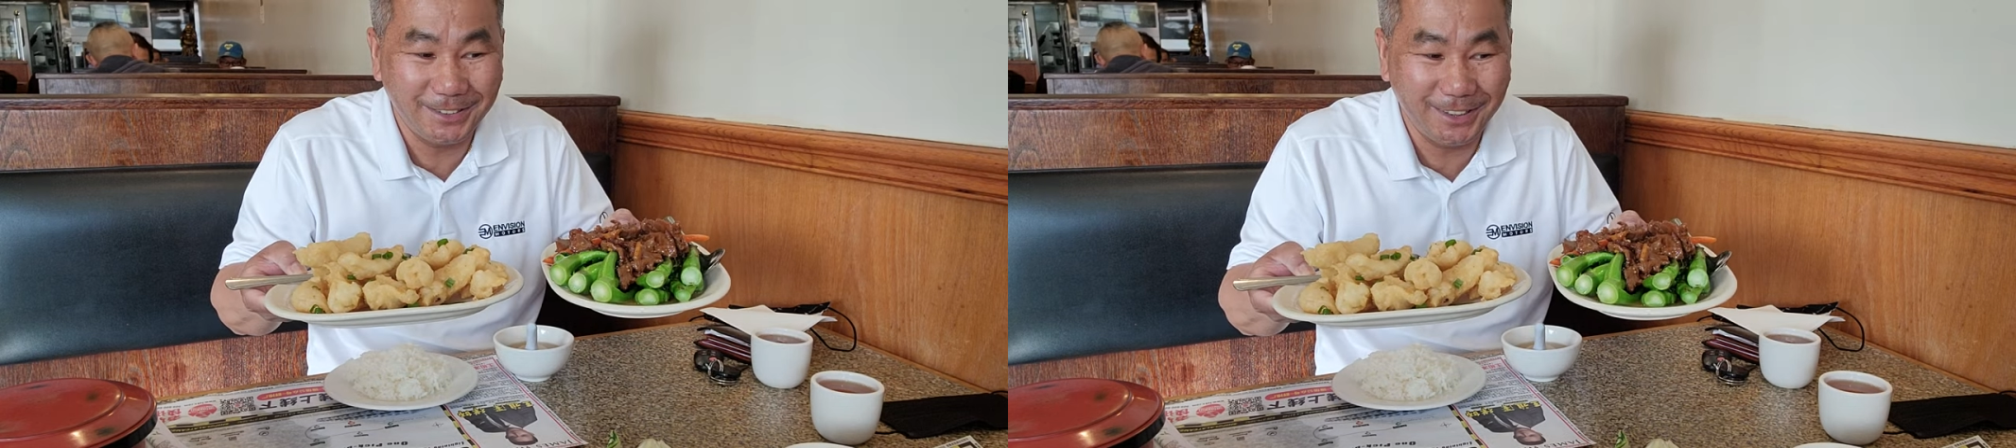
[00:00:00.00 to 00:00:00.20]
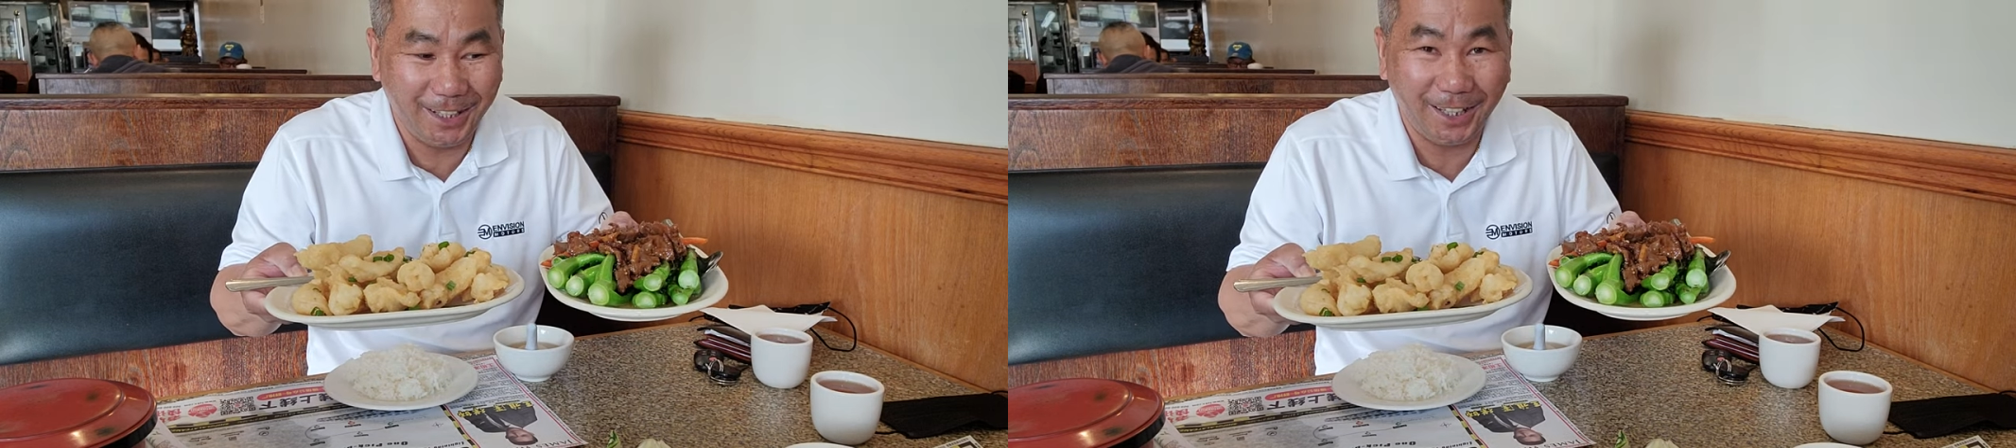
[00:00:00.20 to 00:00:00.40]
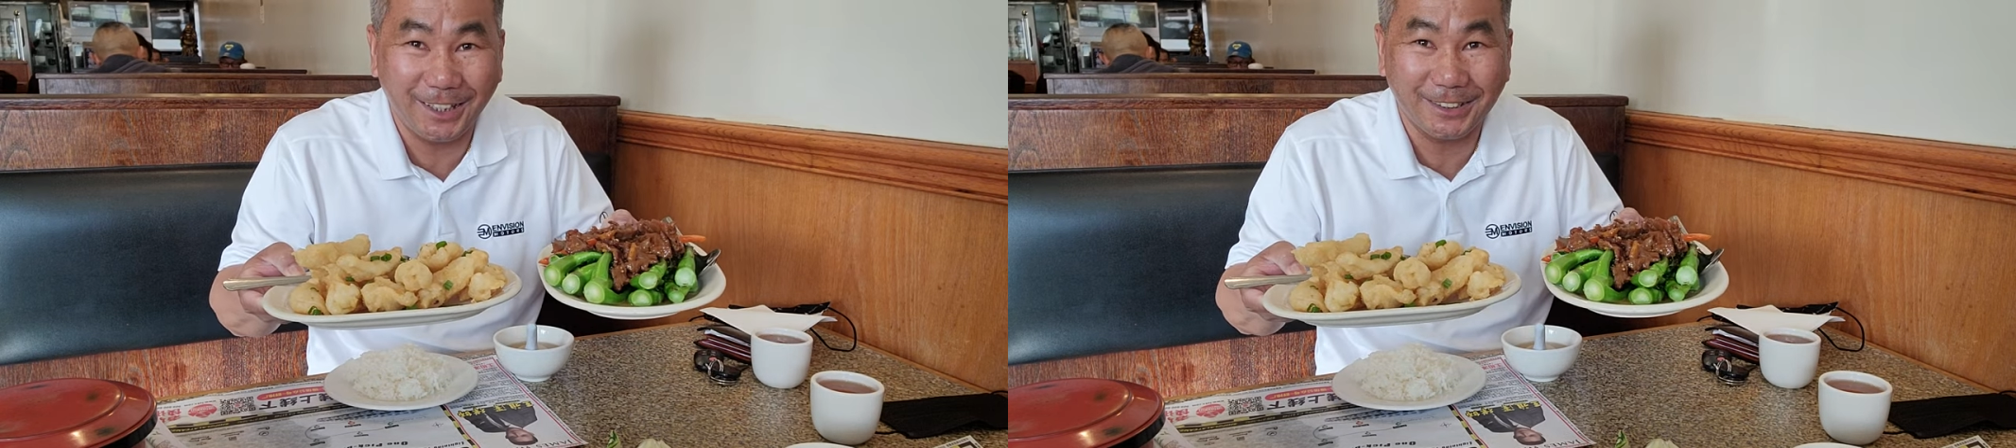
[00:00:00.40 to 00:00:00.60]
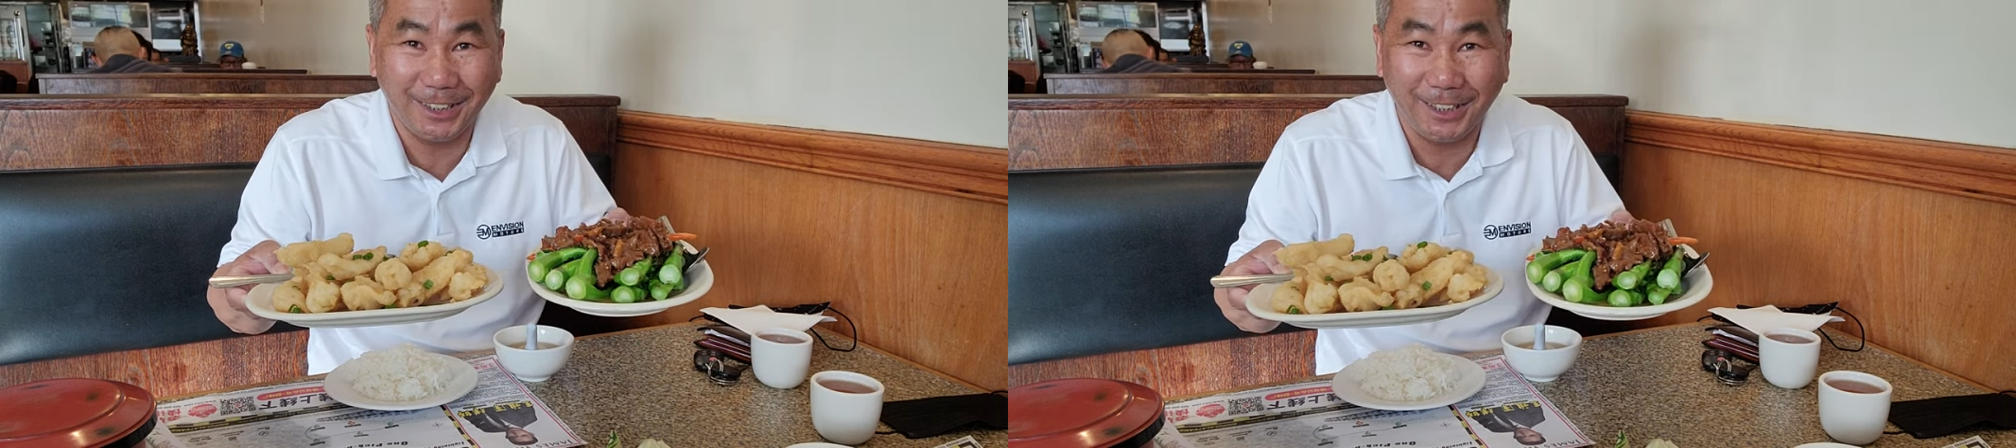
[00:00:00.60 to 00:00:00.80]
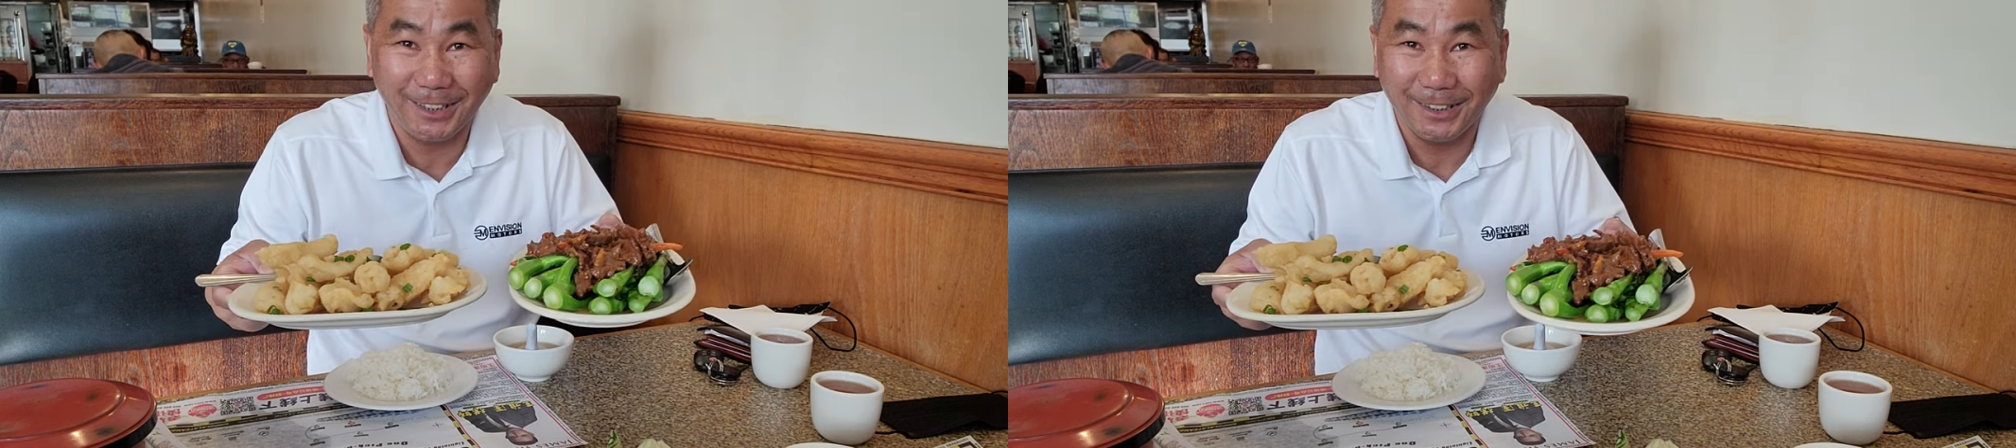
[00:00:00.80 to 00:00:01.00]
Yeah,
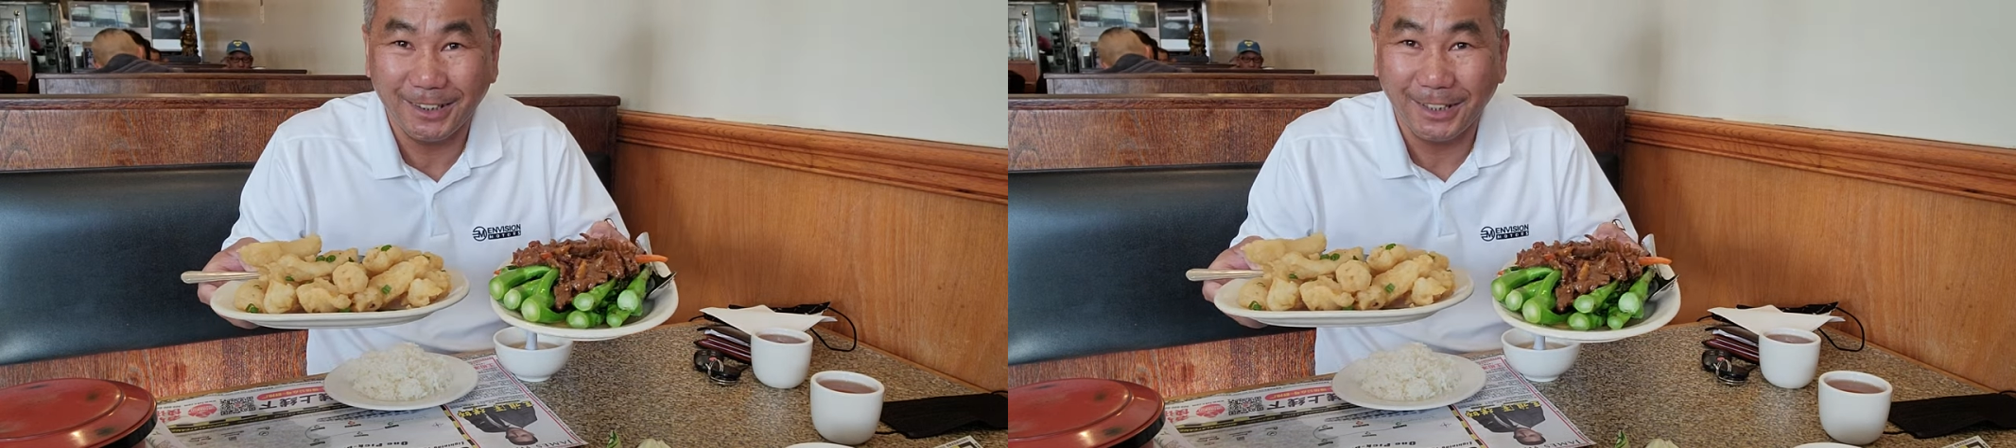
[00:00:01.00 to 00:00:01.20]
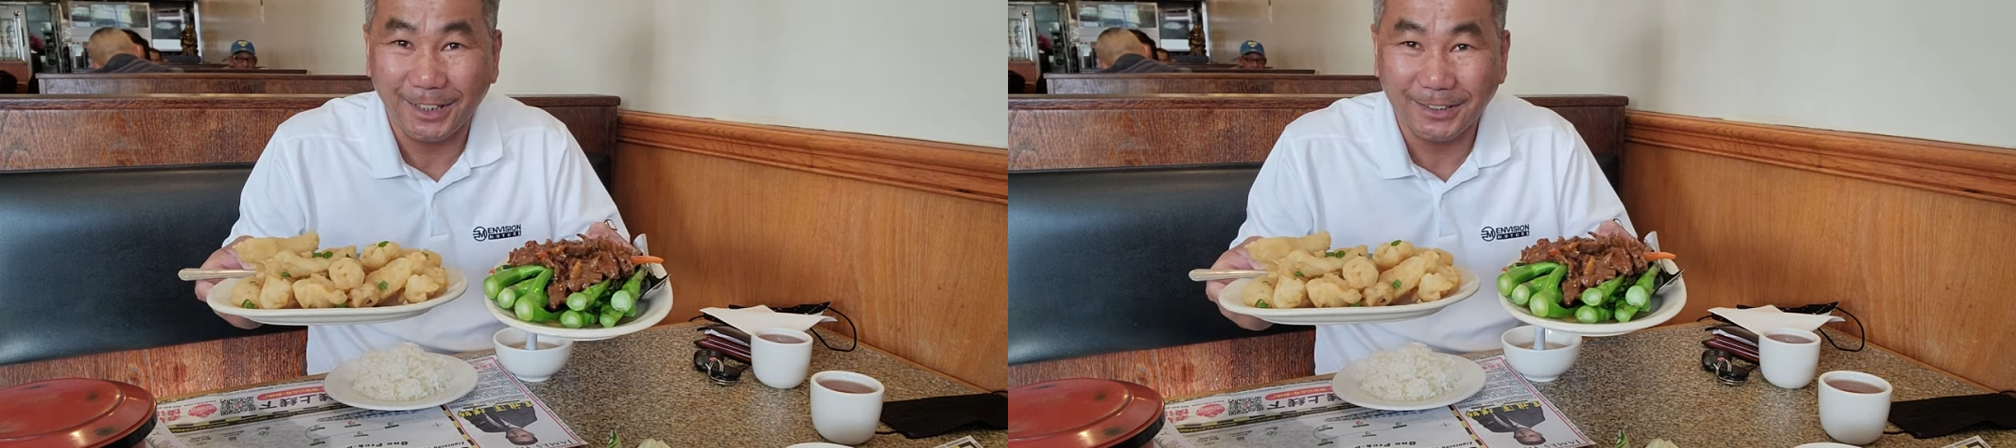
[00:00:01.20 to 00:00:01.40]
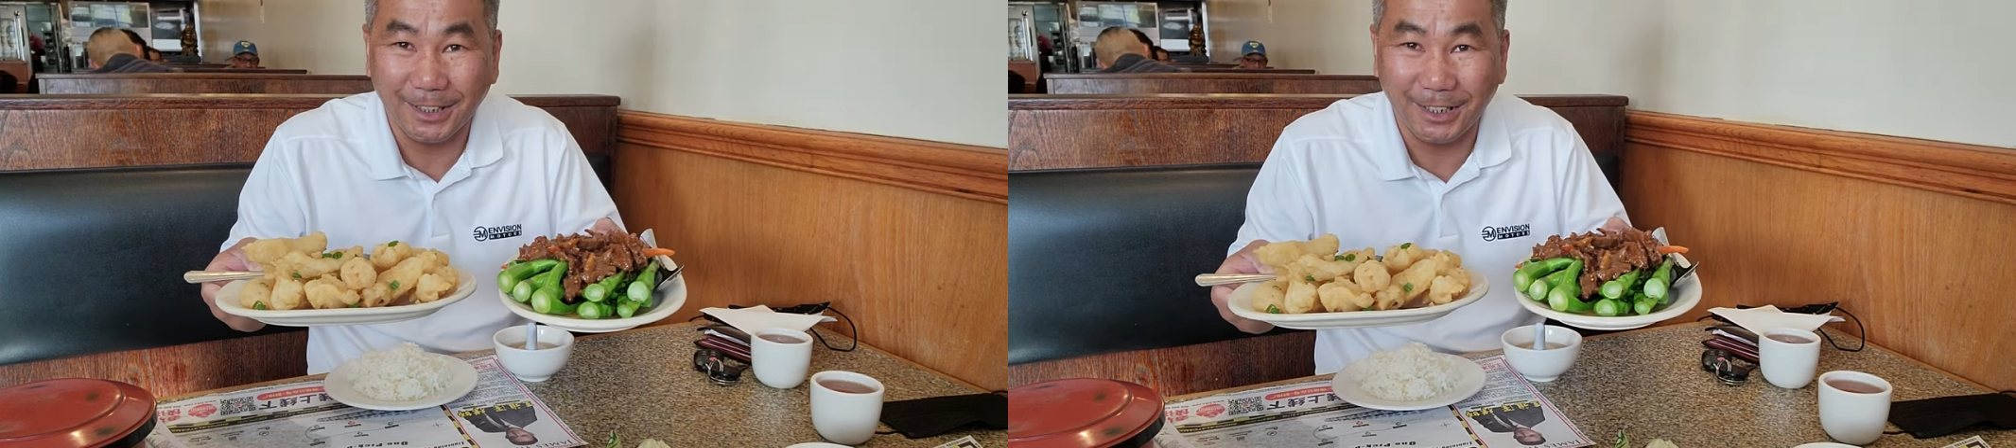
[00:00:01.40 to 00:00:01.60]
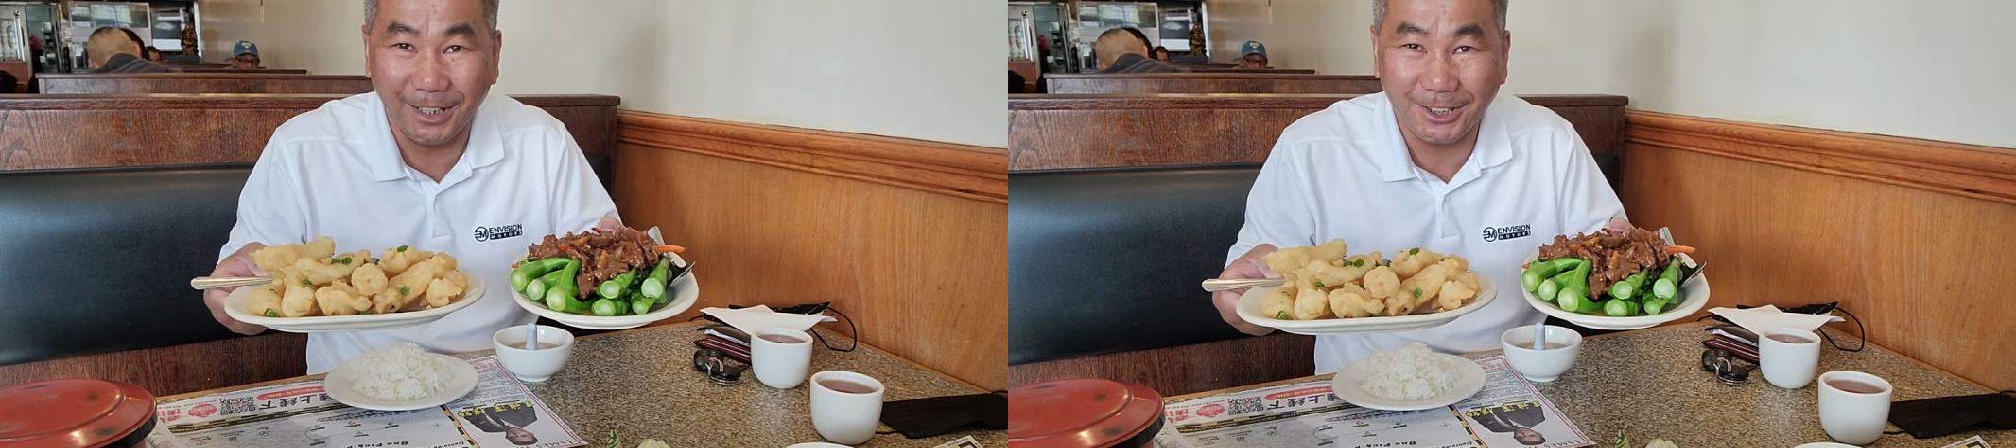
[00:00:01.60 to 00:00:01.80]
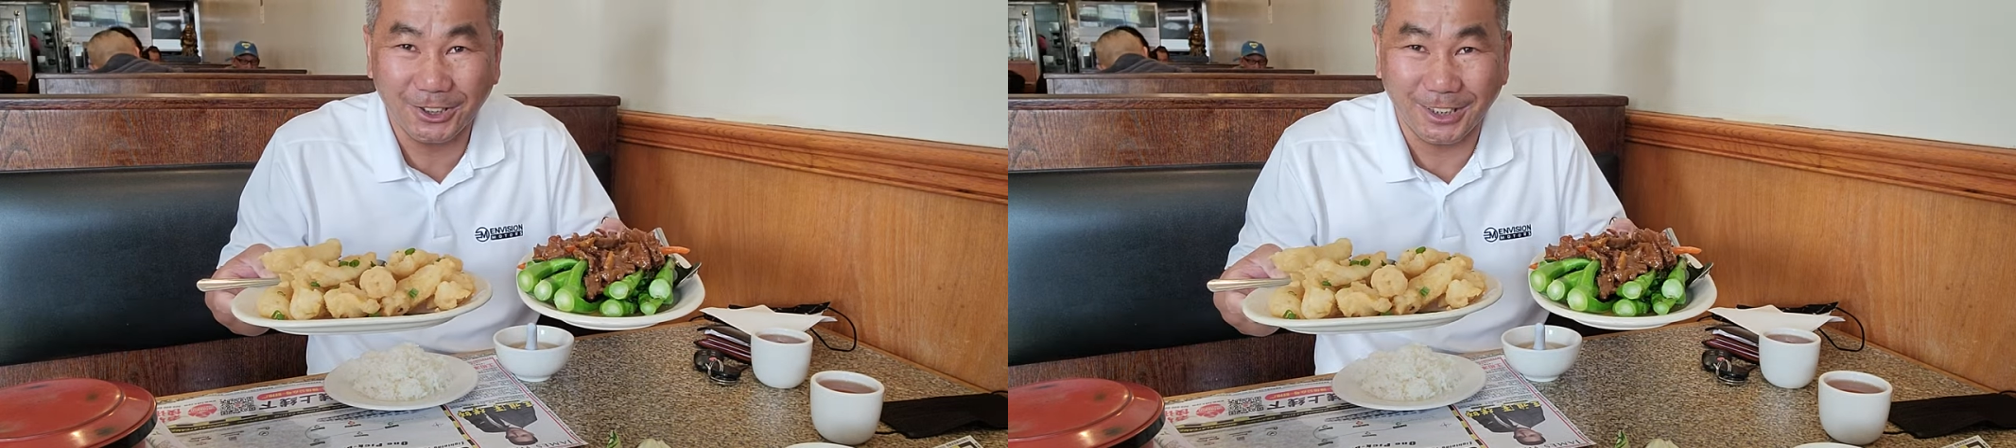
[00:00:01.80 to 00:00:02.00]
see?
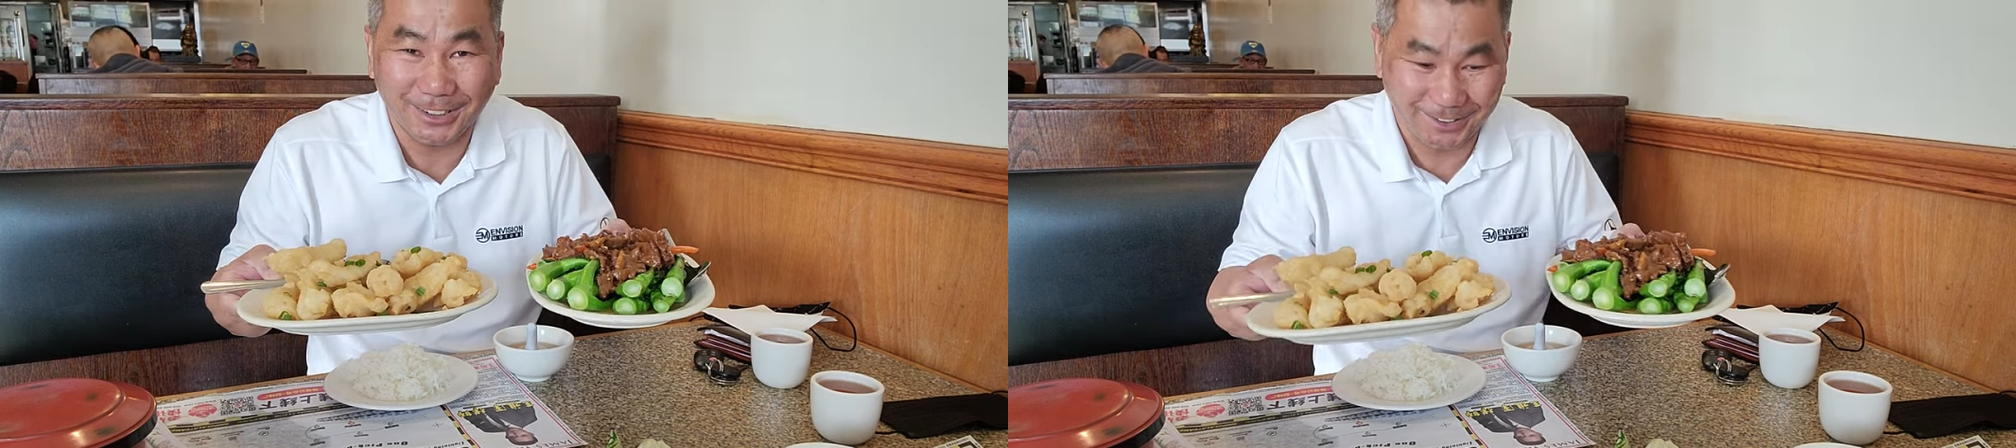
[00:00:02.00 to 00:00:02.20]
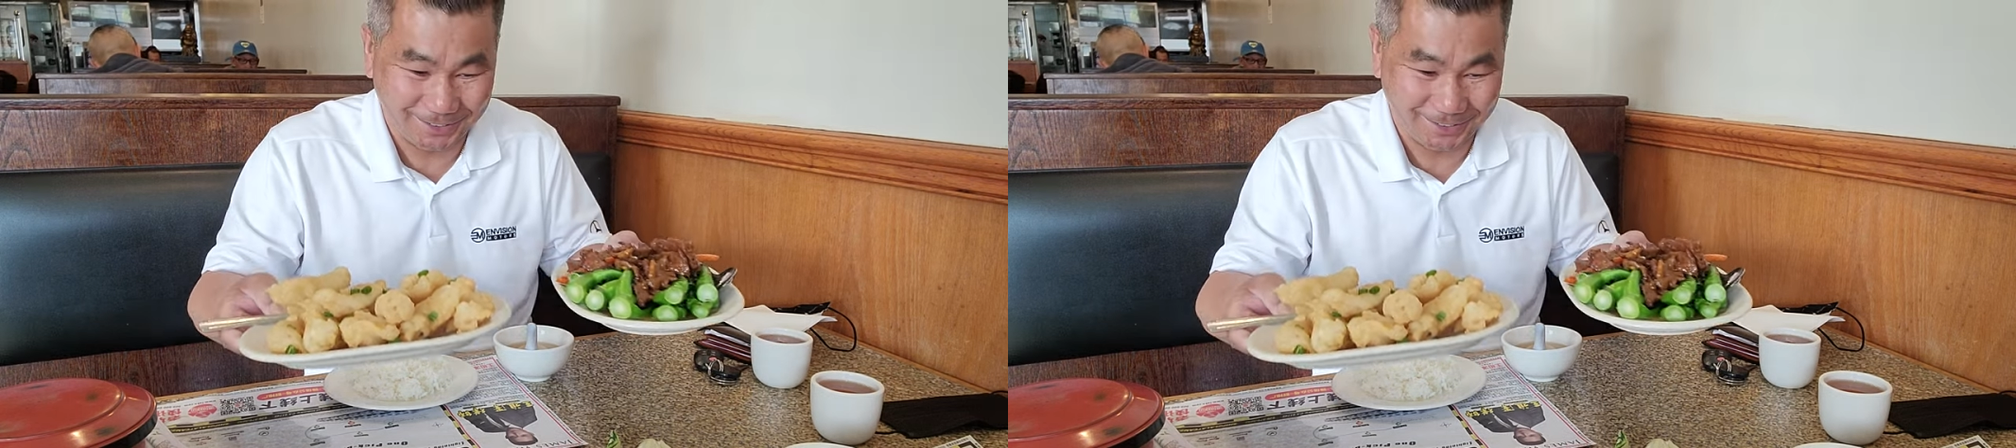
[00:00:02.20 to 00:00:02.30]
Delicious.